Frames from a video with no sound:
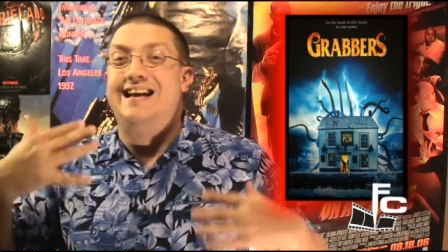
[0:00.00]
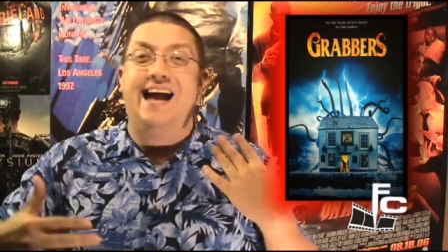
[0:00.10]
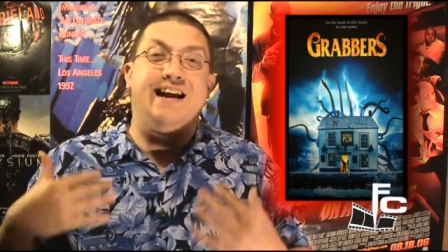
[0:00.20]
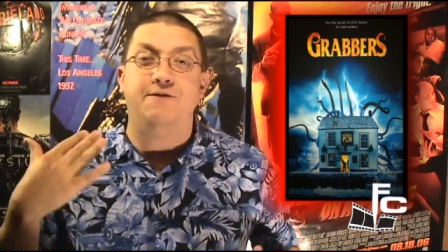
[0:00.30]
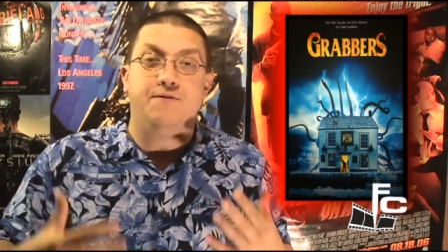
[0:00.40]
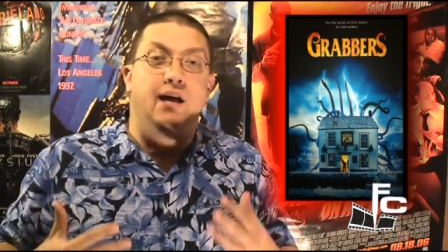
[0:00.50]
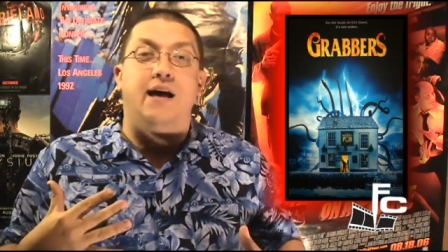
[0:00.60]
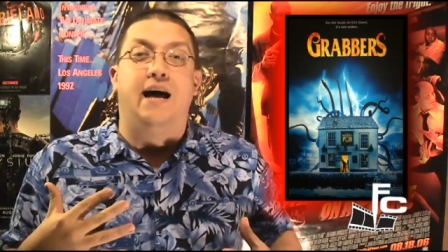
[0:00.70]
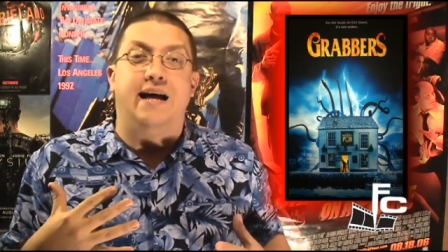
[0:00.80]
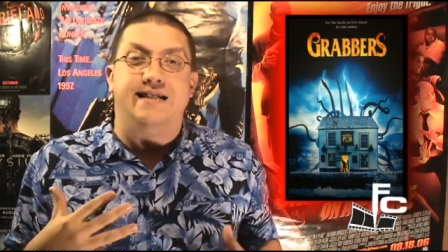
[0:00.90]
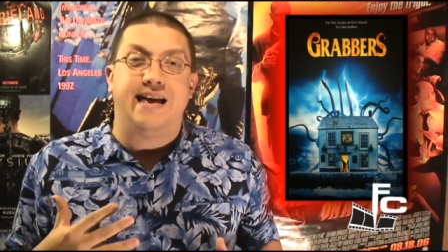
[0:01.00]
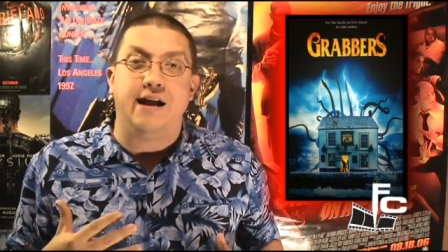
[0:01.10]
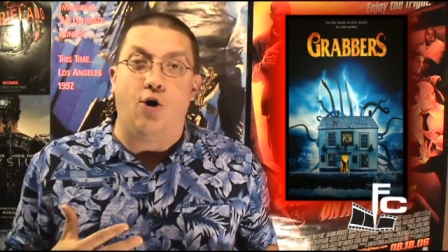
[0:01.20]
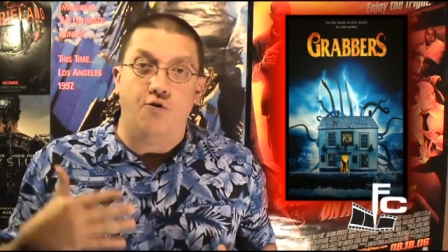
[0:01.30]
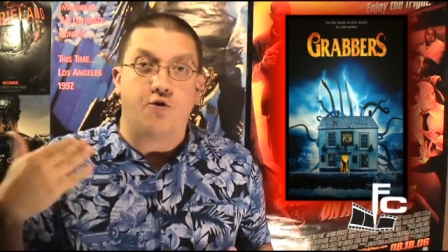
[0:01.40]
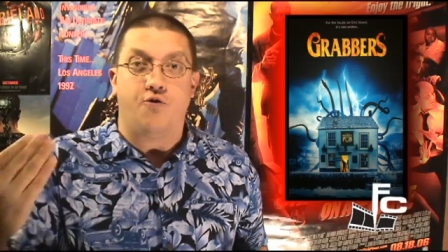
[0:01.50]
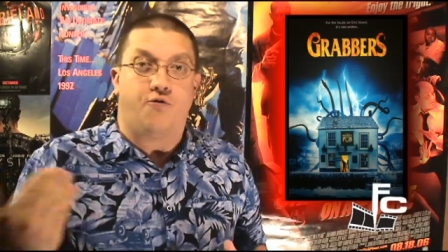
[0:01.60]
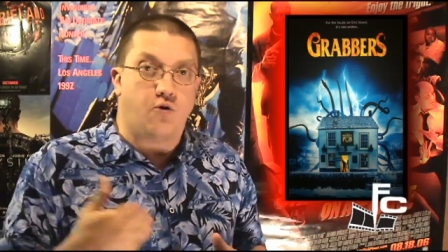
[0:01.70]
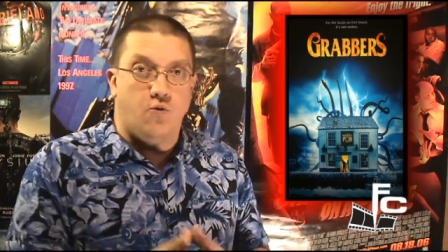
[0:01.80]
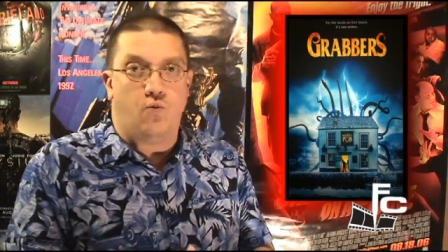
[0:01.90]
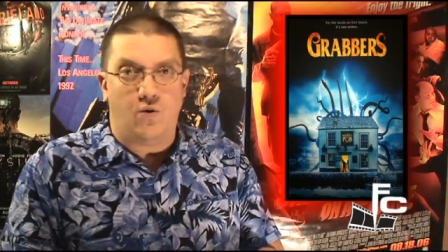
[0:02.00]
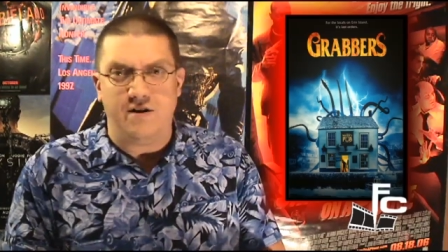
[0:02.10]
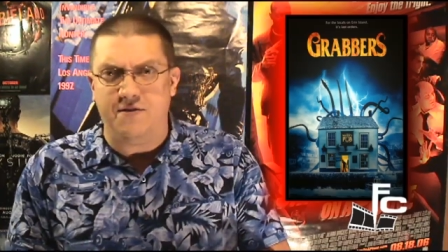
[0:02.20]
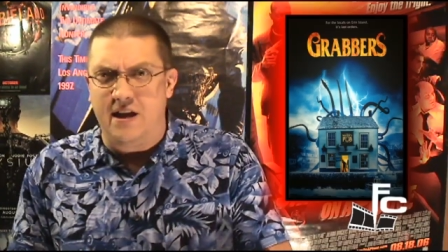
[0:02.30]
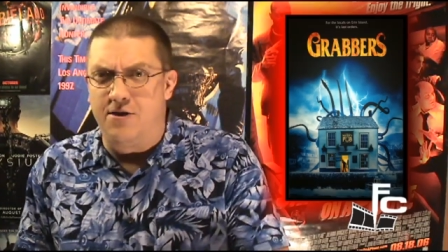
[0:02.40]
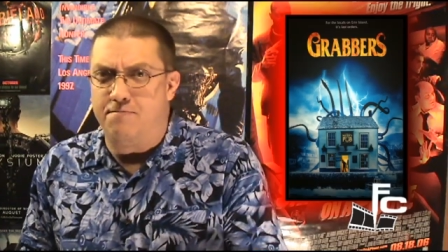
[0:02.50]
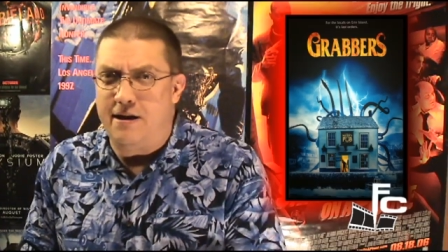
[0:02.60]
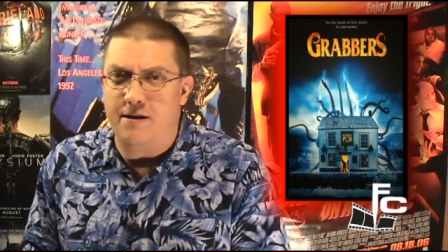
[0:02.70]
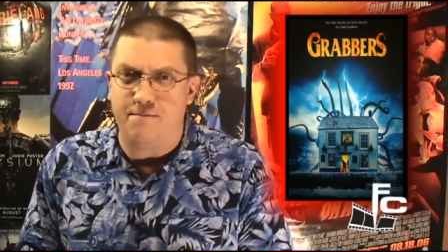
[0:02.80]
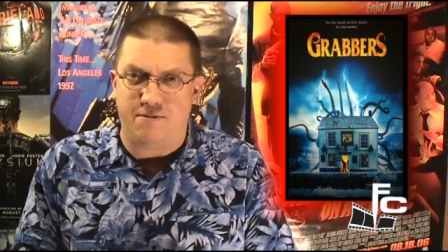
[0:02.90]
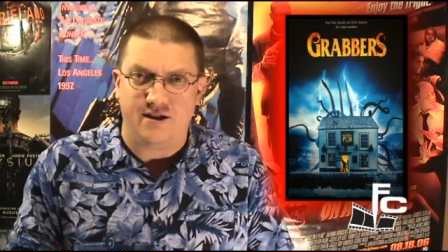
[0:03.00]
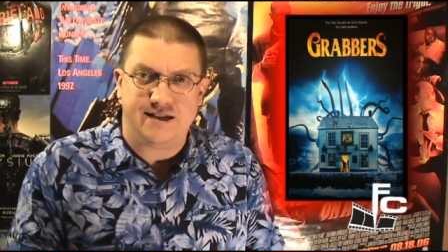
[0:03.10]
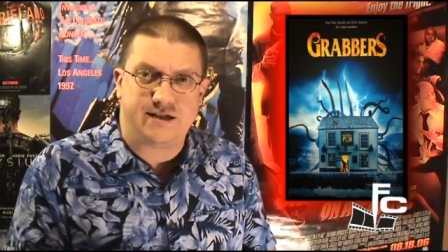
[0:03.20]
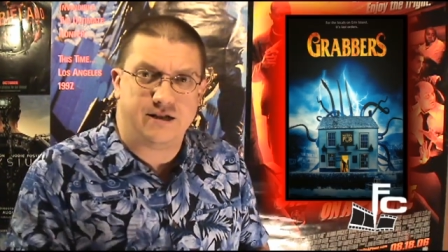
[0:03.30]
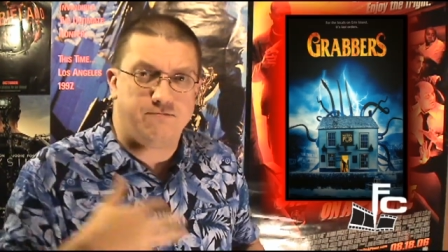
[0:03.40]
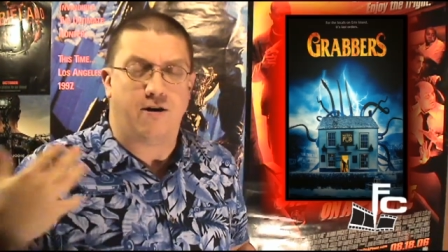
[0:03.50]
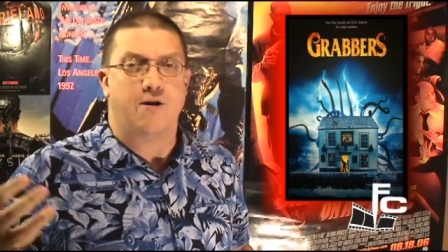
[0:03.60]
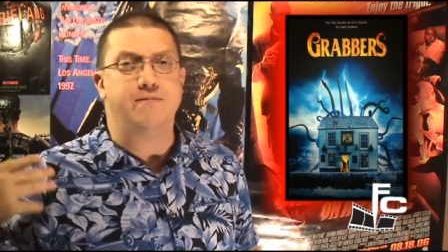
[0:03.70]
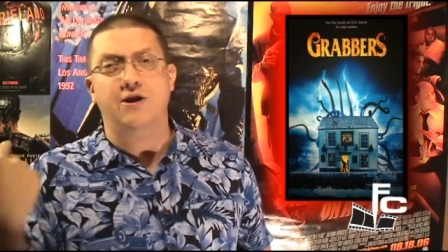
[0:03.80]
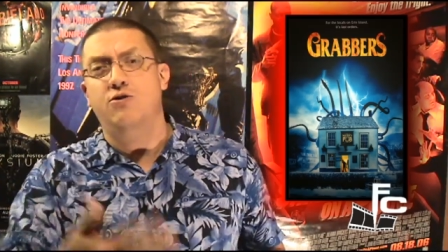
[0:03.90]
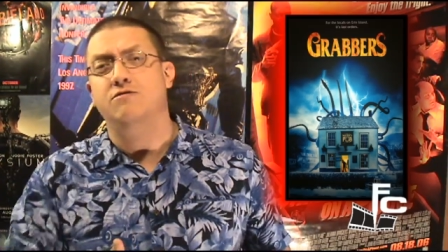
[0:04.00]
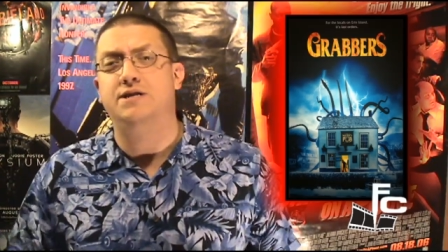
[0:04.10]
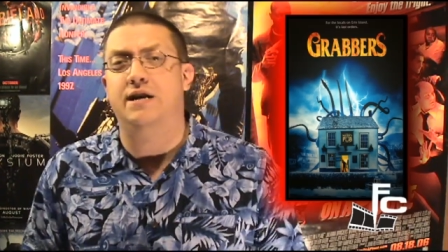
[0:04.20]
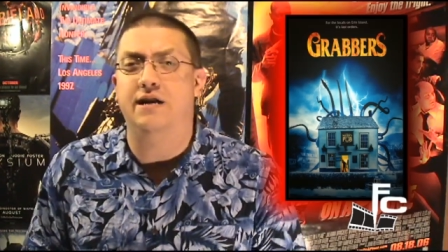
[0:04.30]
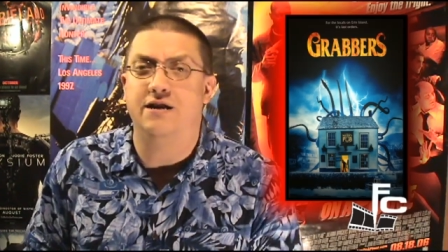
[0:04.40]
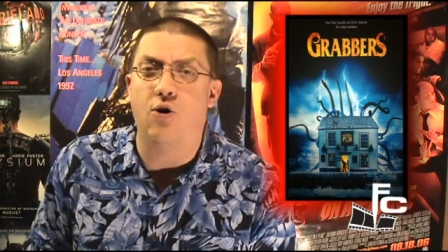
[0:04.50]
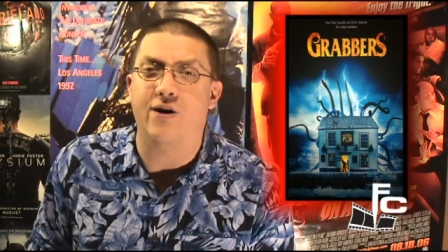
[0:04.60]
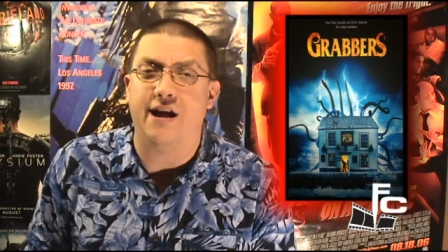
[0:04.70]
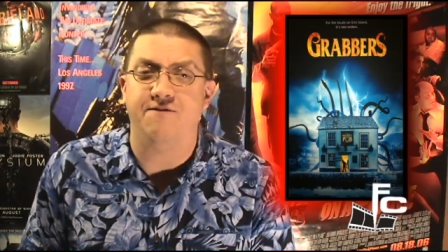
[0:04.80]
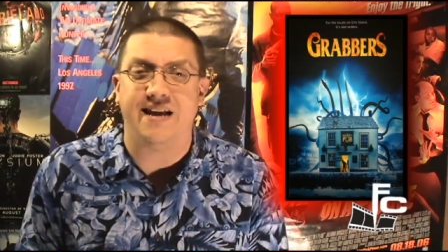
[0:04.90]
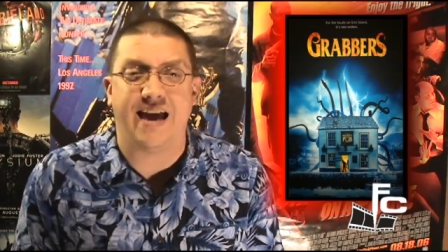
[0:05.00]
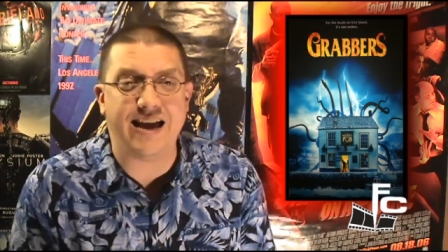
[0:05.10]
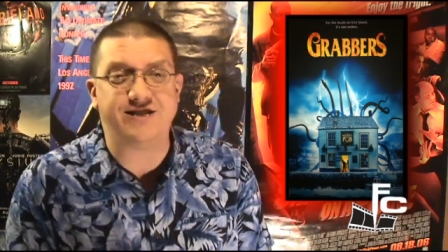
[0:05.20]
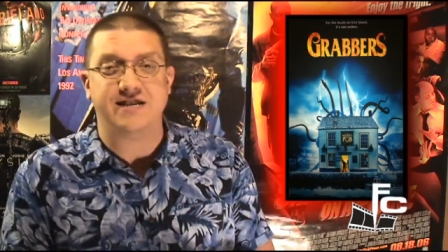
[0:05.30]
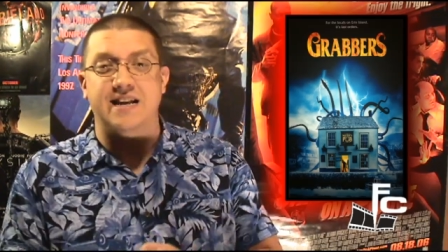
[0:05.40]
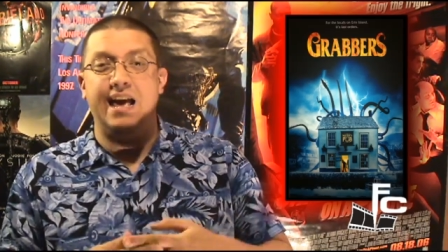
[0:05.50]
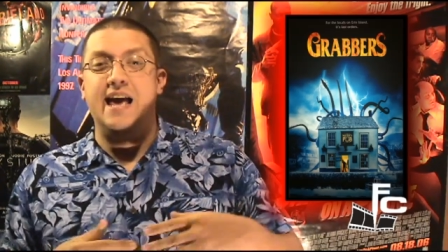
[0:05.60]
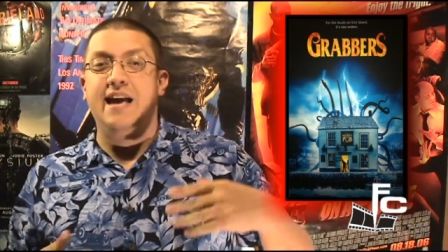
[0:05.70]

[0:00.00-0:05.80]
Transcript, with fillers: kind of uh, take over for one of the other people police in the department who's uh, going on vacation.